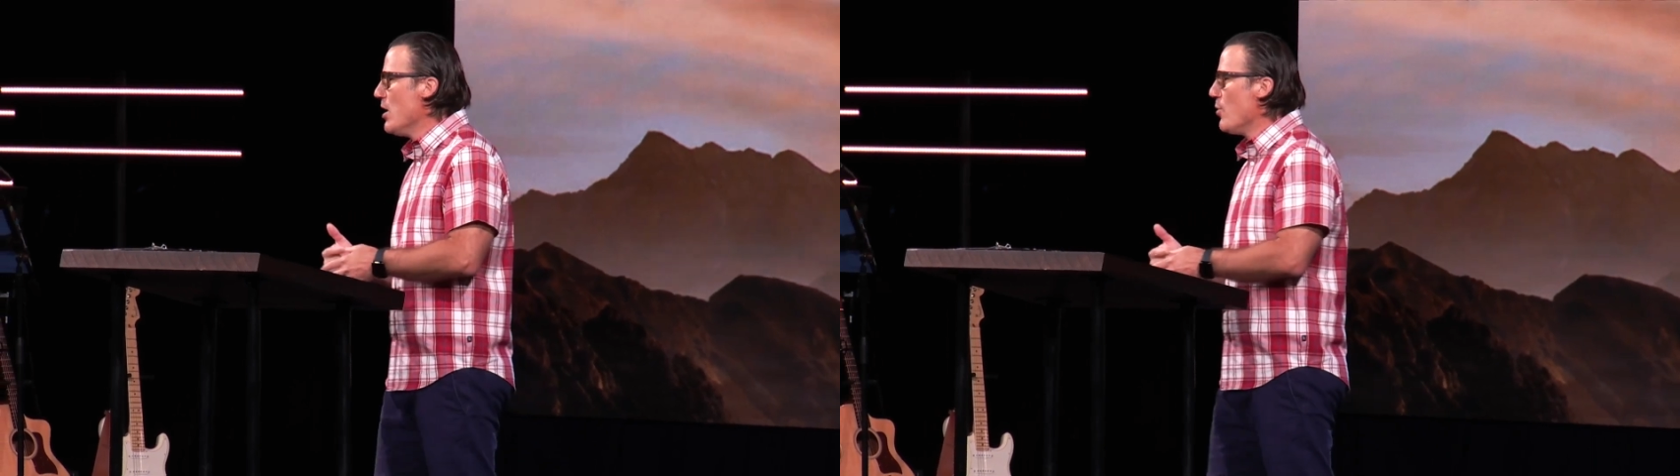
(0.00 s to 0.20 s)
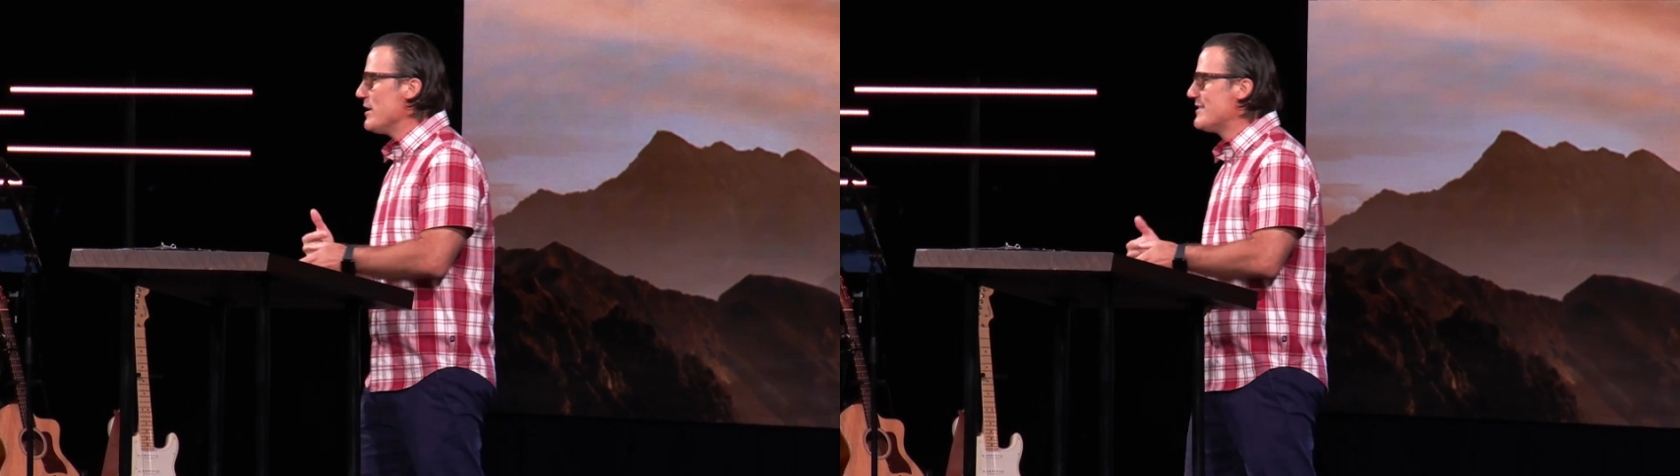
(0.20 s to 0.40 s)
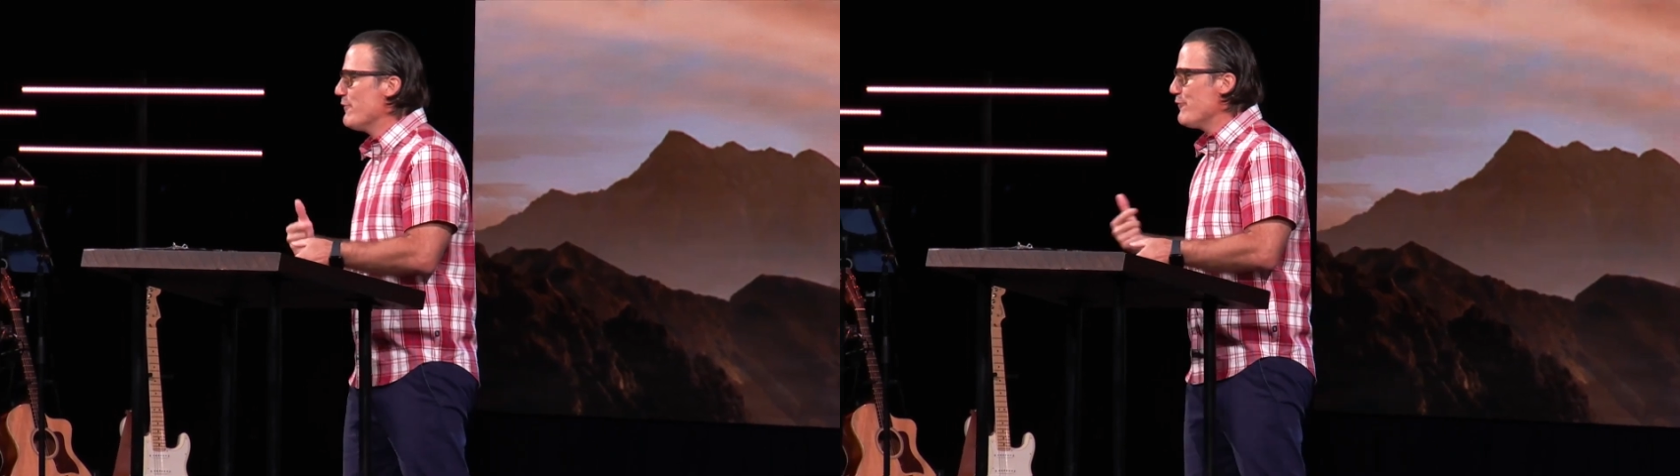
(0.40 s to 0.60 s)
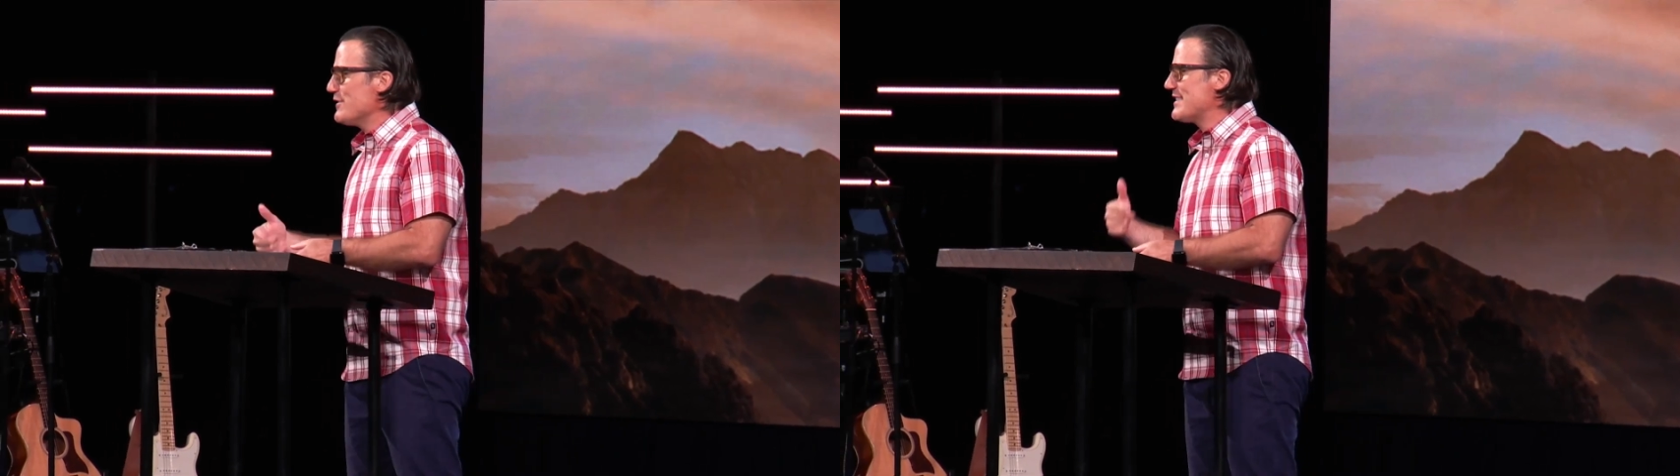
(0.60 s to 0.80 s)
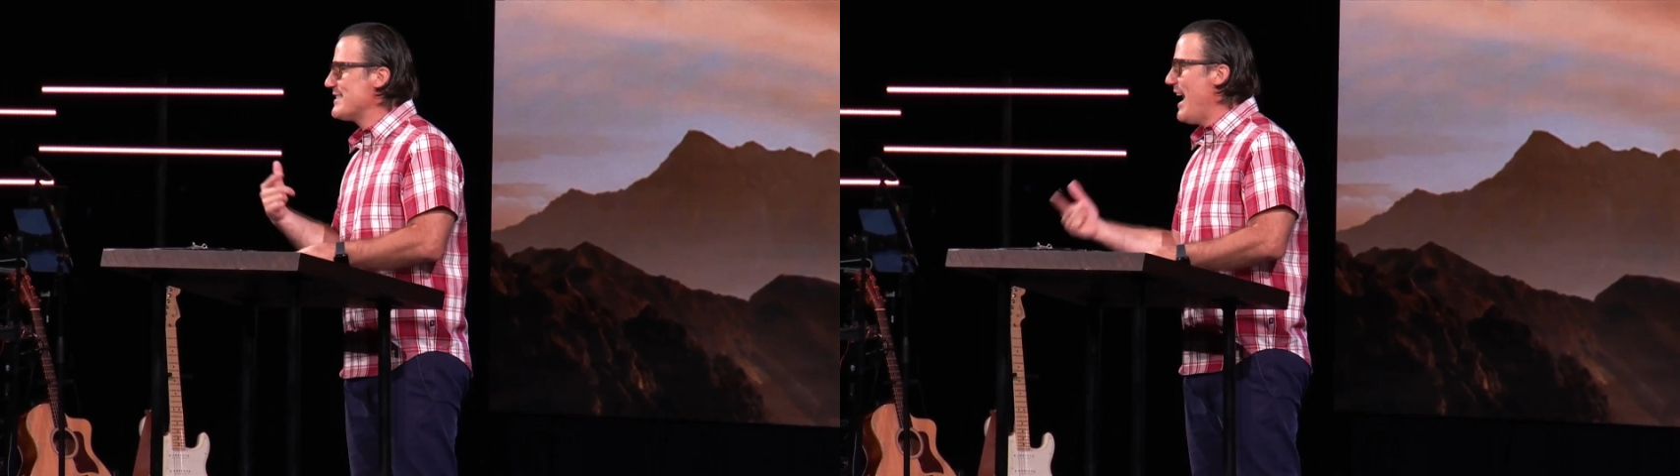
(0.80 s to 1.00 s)
with
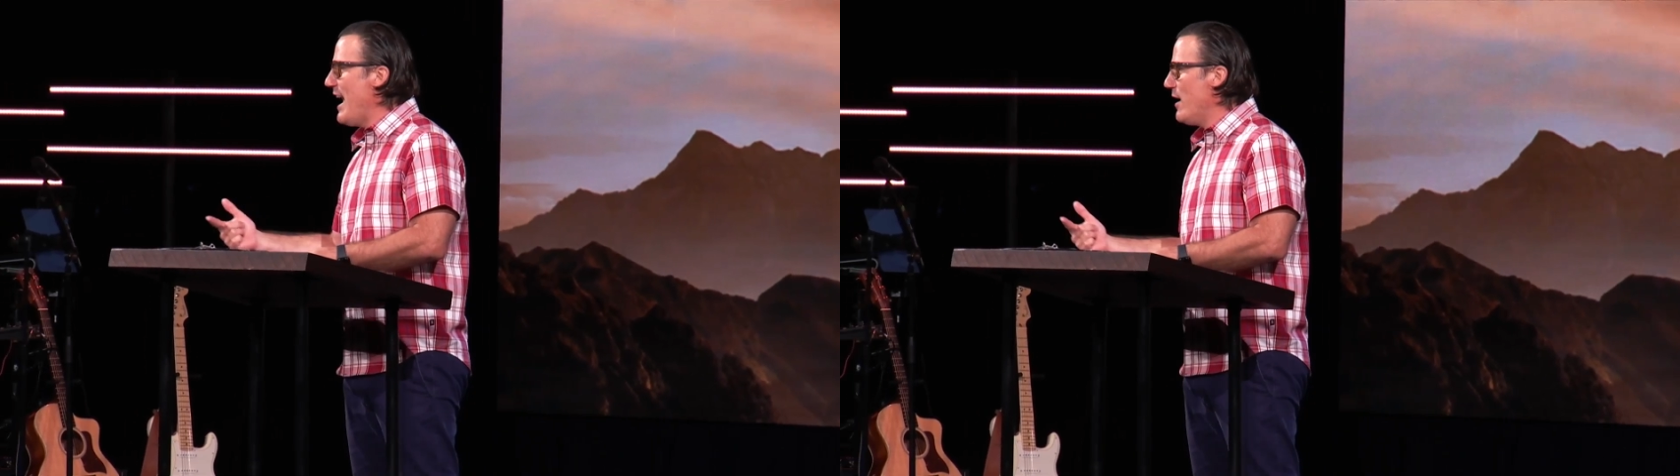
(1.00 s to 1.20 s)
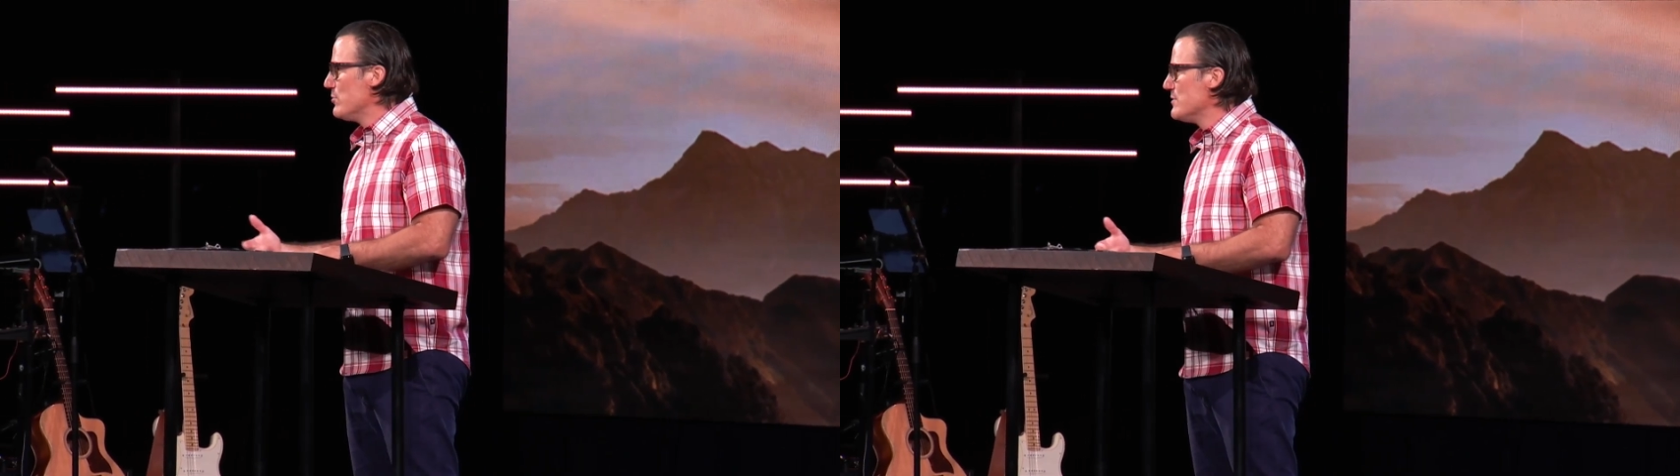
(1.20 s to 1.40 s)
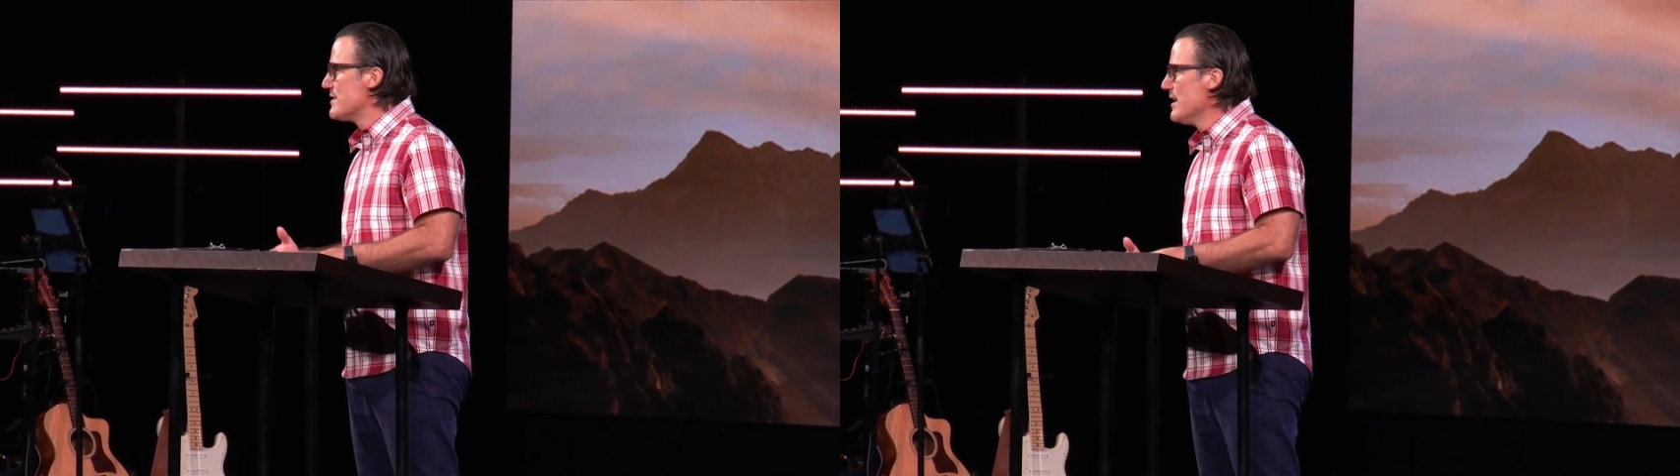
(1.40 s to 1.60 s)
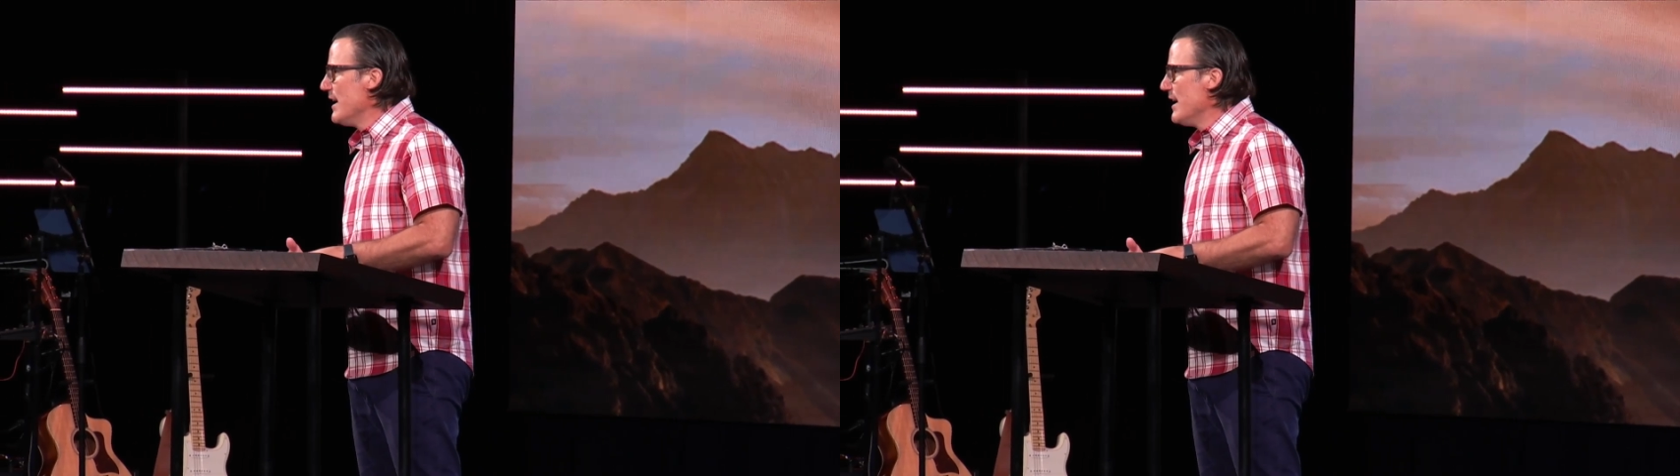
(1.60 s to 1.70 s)
different sounds